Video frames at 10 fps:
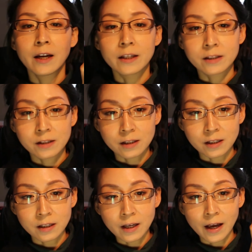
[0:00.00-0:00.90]
It's
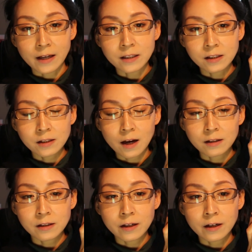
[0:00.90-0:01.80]
the
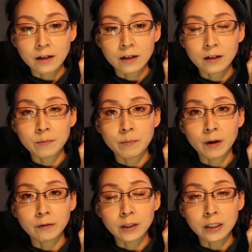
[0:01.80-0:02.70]
Anastasia
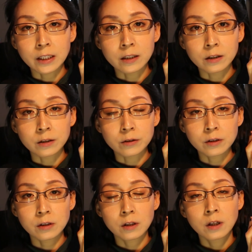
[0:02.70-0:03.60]
Beverly
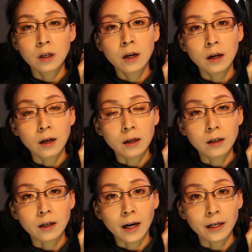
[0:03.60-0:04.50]
Hills
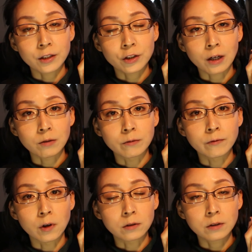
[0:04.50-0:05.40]
eyeshadow
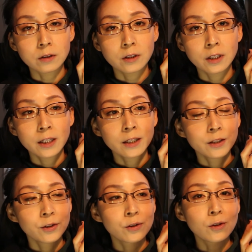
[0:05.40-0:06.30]
vault.
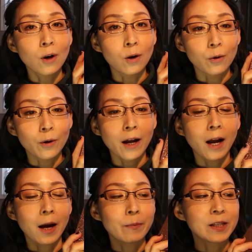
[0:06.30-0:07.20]
So
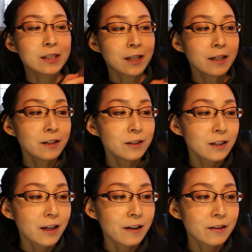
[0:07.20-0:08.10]
I'm excited to
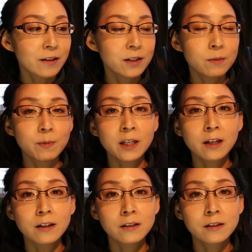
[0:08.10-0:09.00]
get this
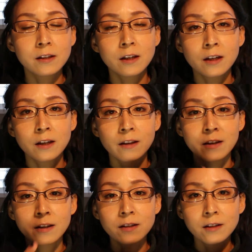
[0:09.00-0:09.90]
because
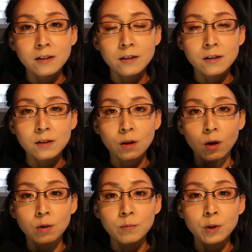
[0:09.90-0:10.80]
this is
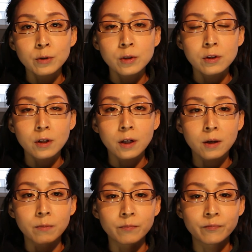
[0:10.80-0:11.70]
almost
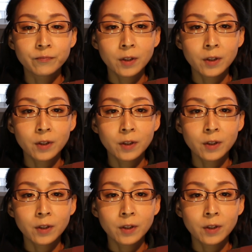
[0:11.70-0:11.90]
the